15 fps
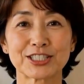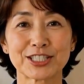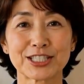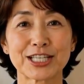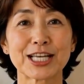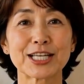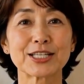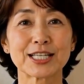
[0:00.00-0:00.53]
it
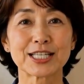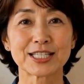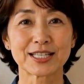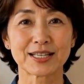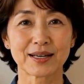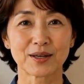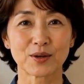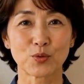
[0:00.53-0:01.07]
neatly
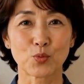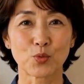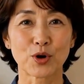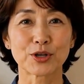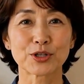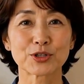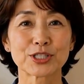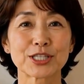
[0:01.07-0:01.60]
where
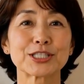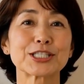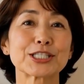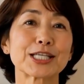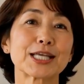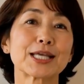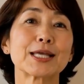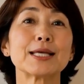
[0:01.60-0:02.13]
you can
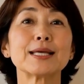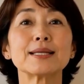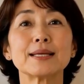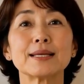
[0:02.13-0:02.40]
see it.